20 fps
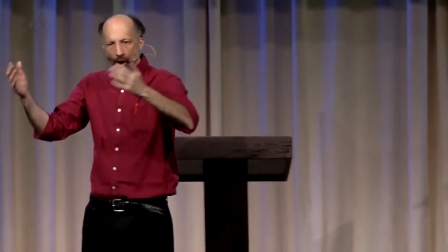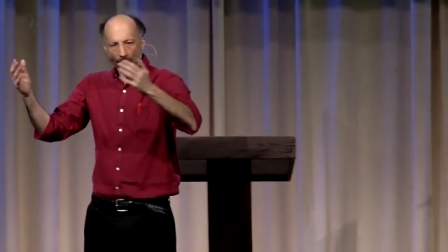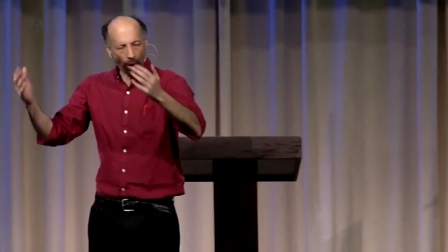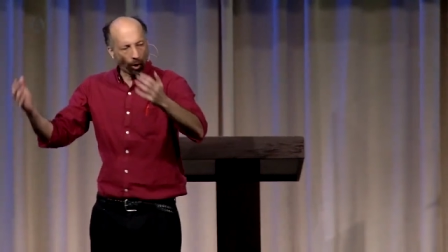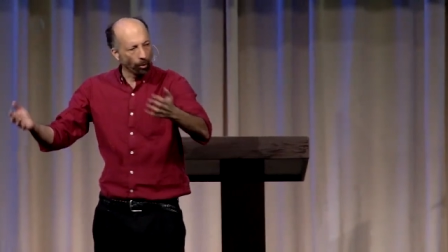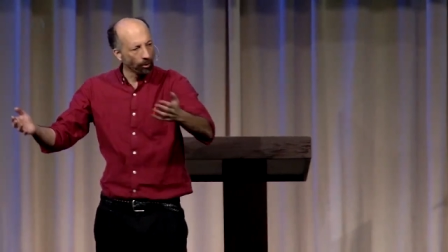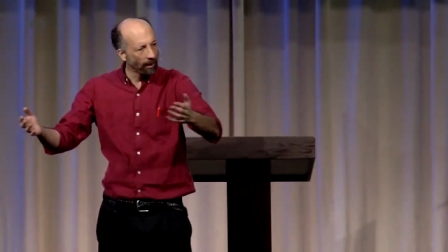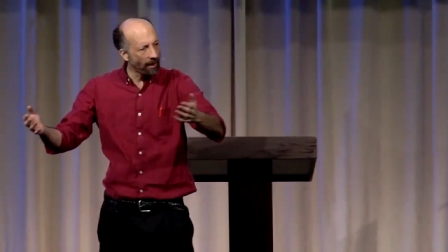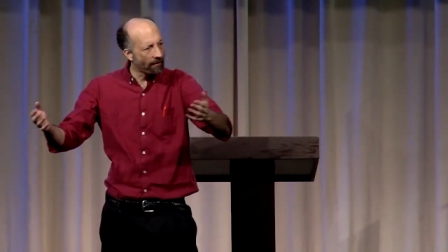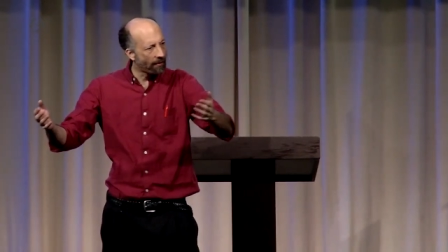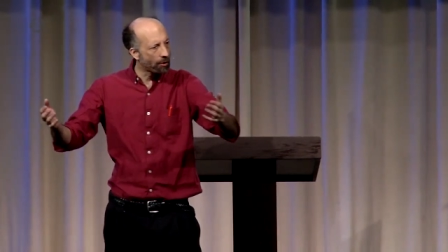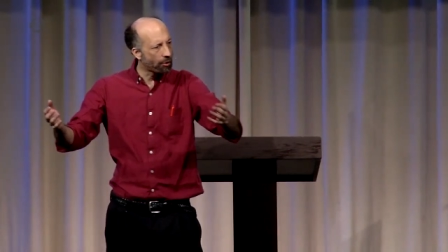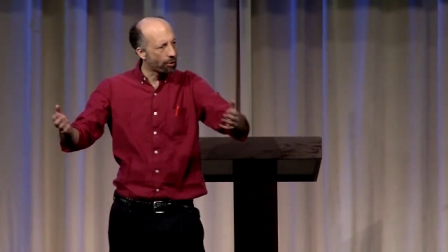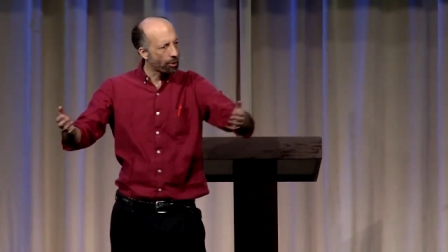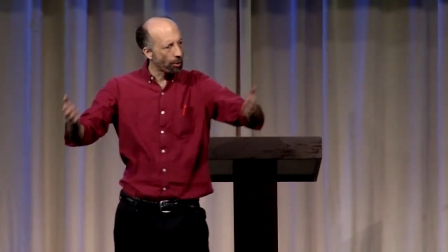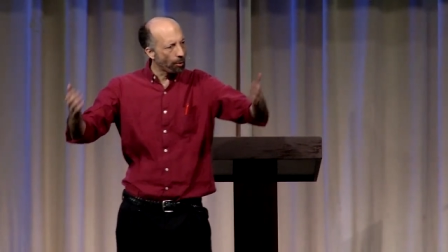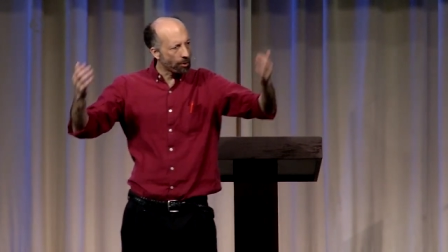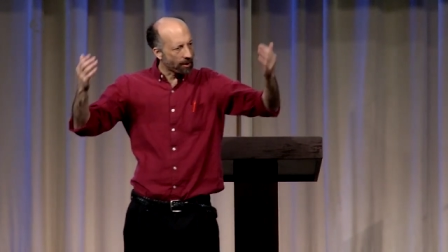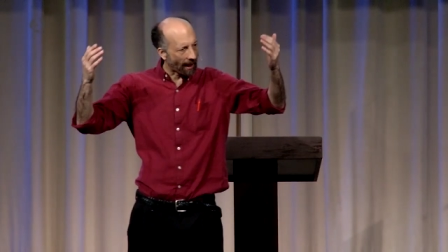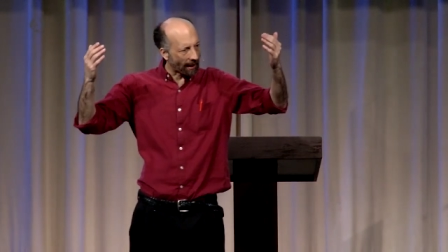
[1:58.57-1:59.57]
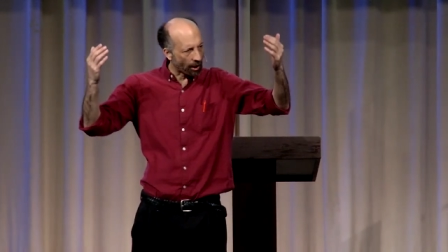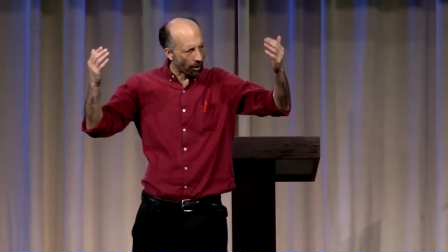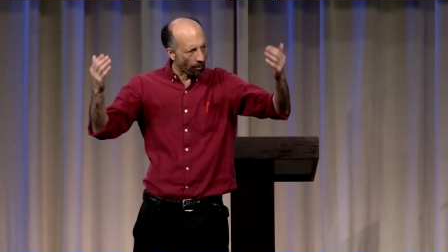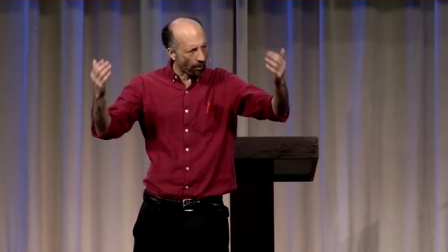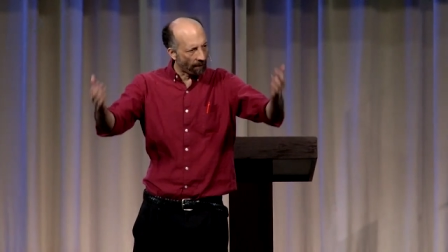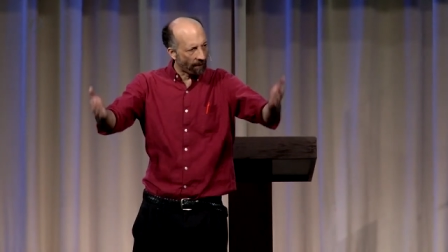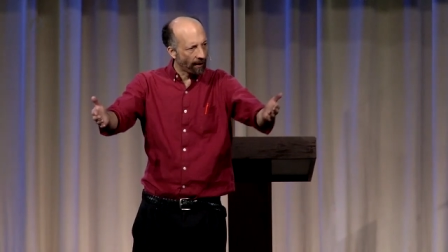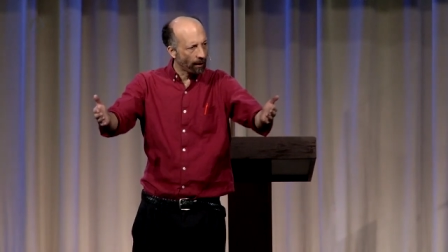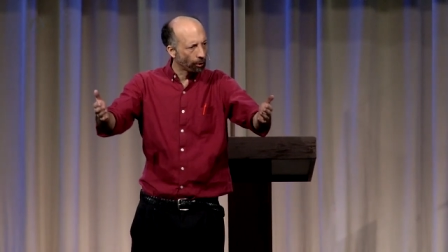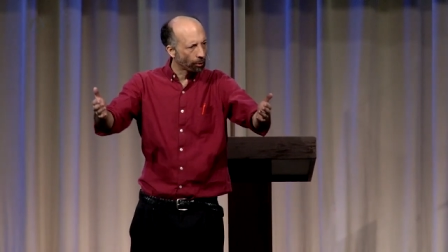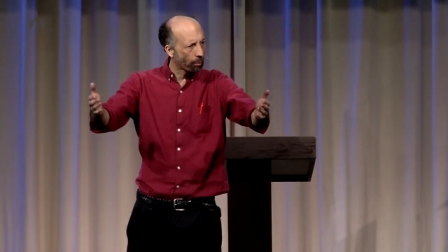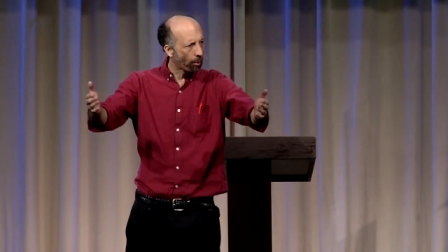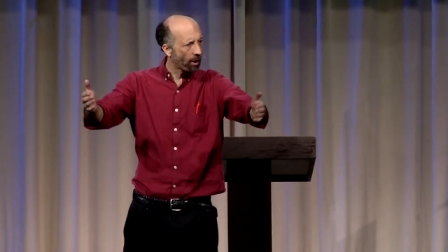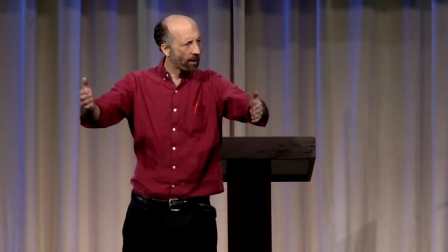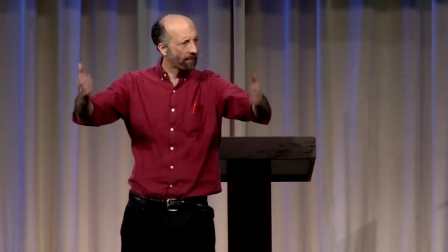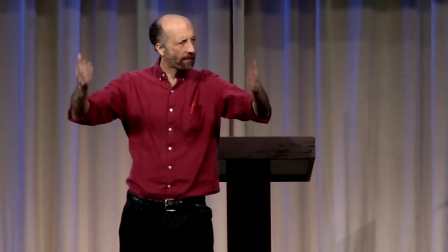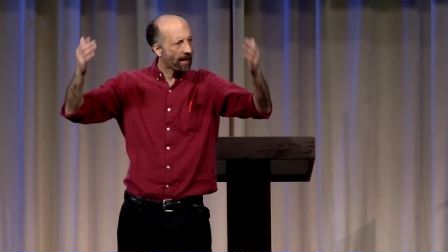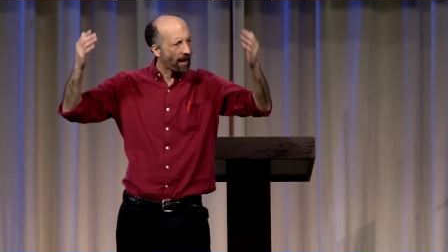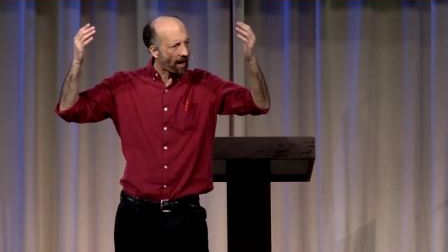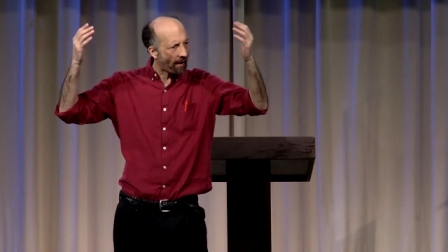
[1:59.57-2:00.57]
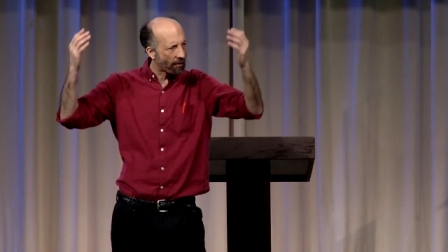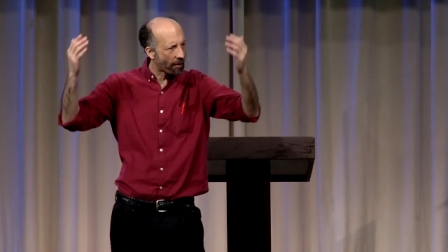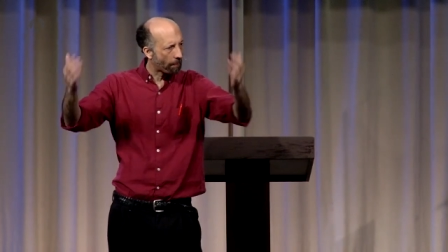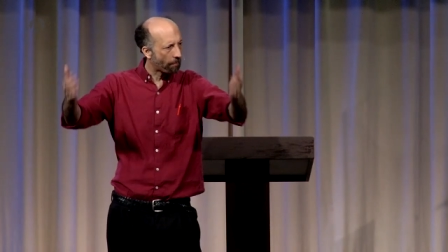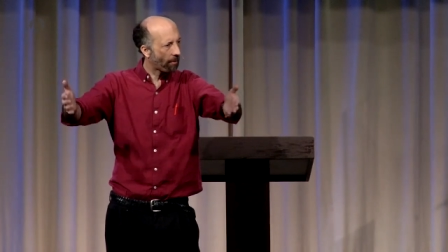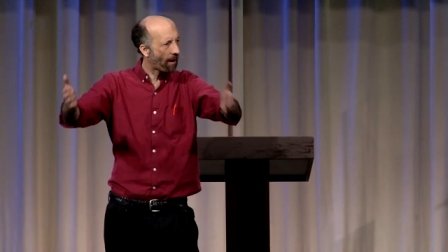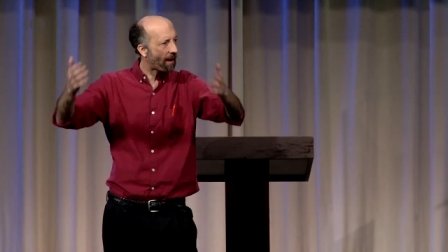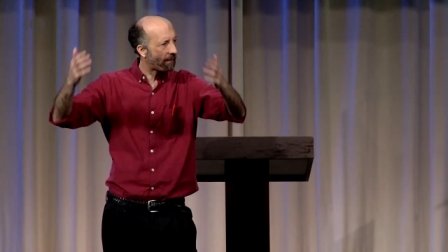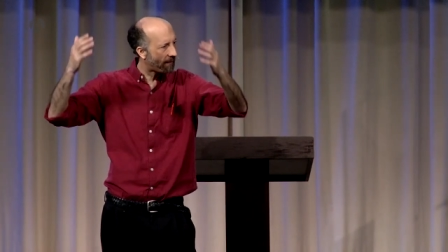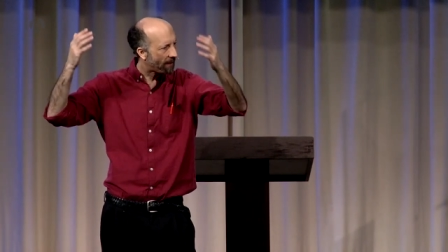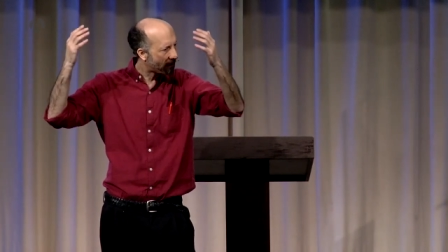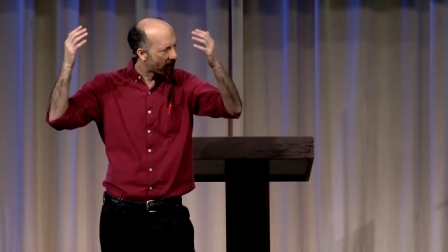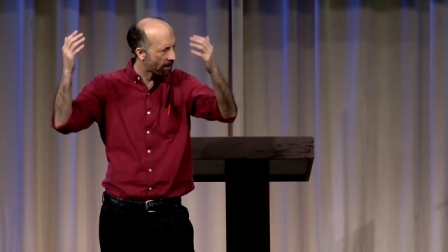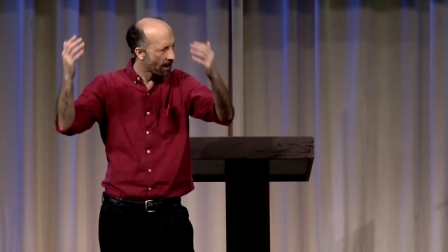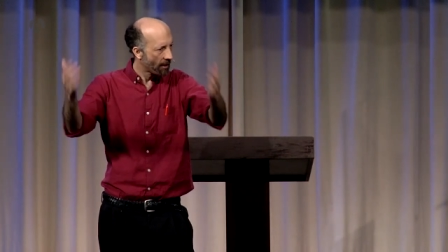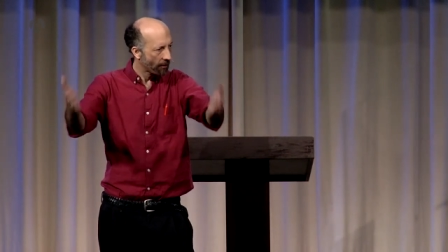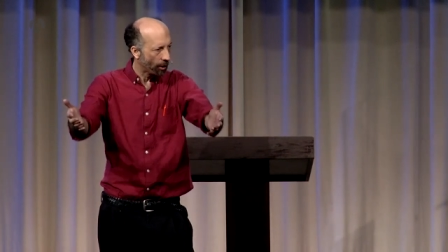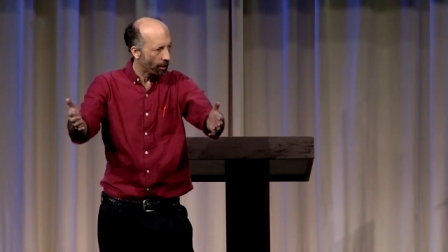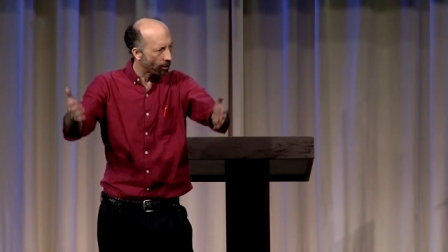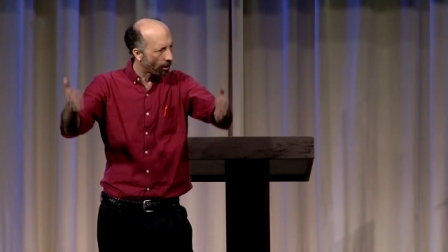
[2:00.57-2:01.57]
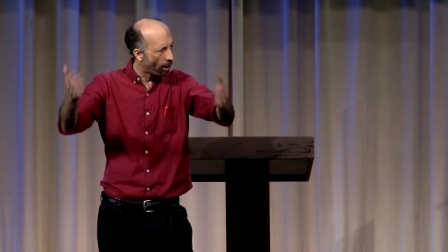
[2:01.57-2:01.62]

Only the Jews had the revealed word of God, the prophets, the